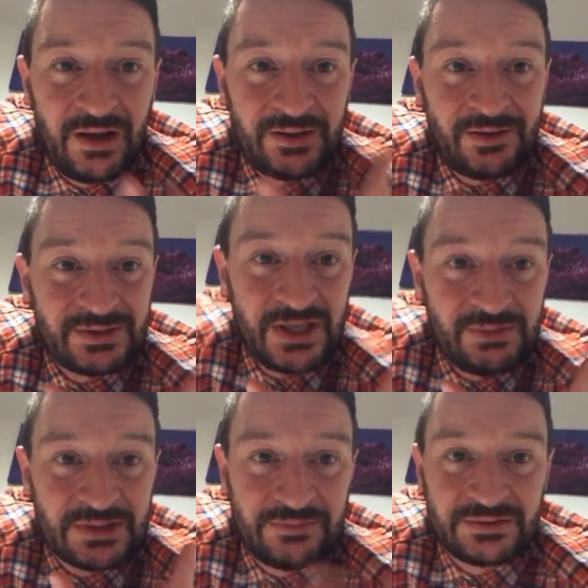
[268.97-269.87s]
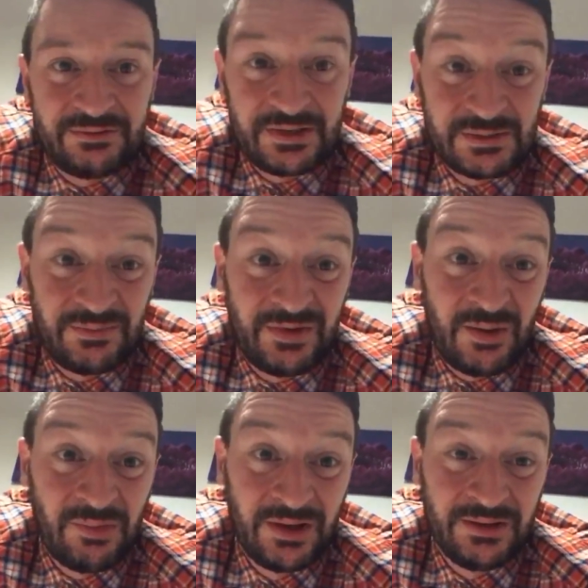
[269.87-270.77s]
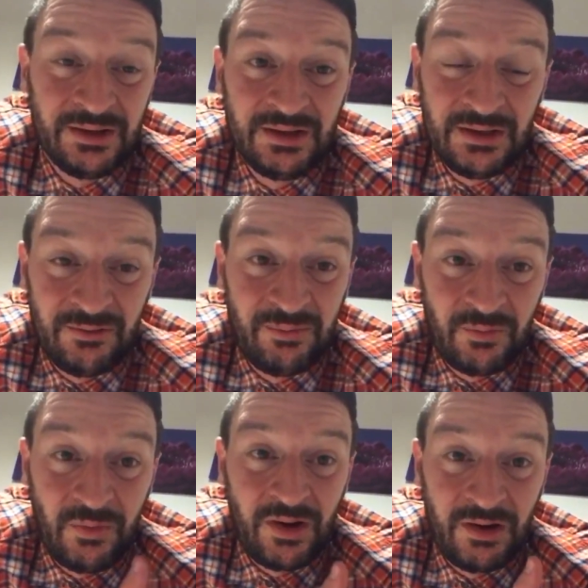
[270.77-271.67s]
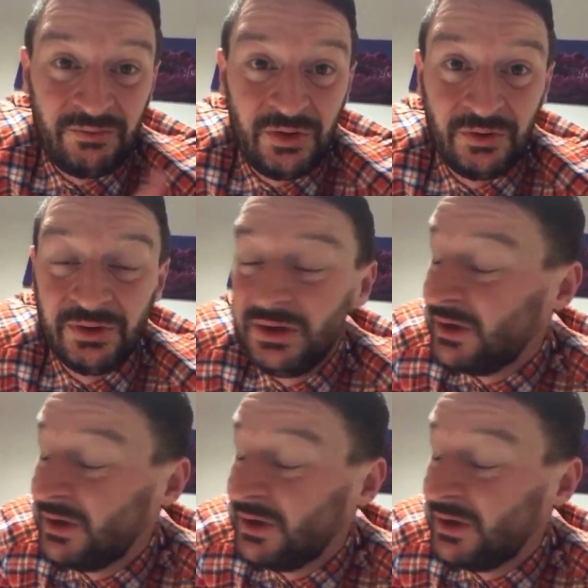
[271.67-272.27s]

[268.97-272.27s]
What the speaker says: I don't see myself as a victim of gambling, of what I've done.